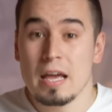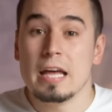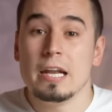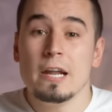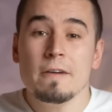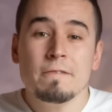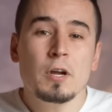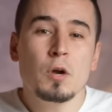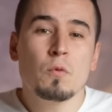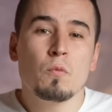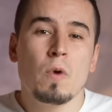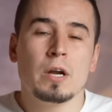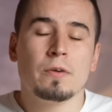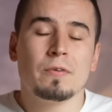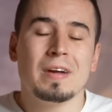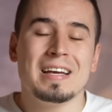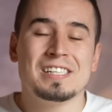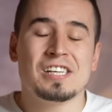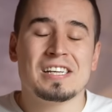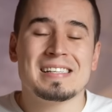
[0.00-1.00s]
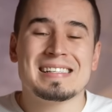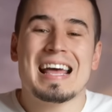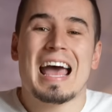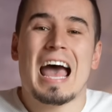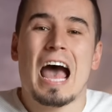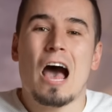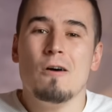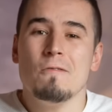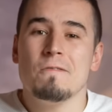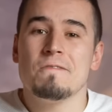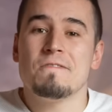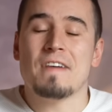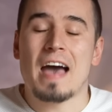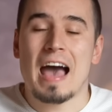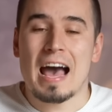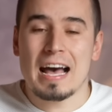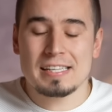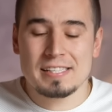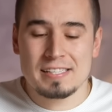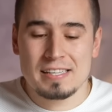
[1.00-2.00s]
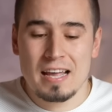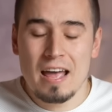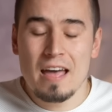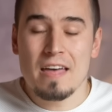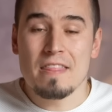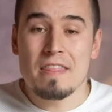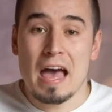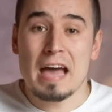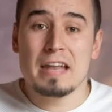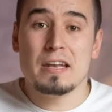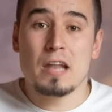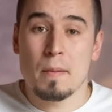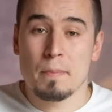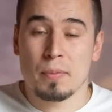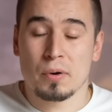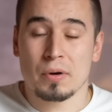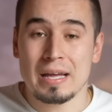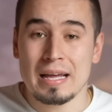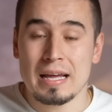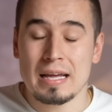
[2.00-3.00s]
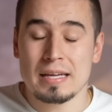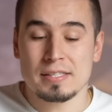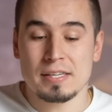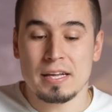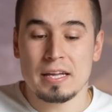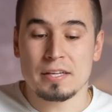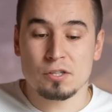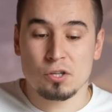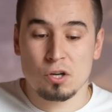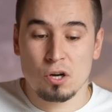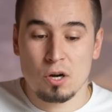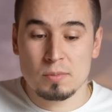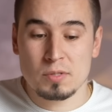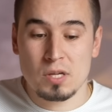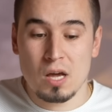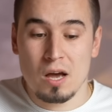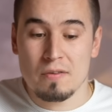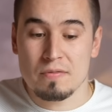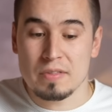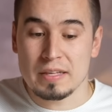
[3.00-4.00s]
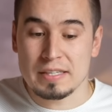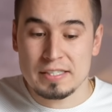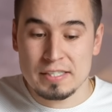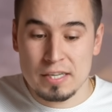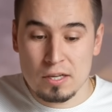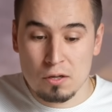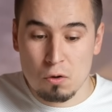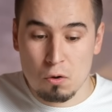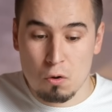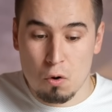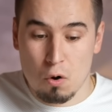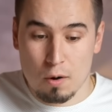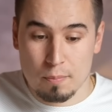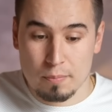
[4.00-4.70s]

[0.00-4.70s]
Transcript: And if you're wondering just how fast that number is in terms of the single core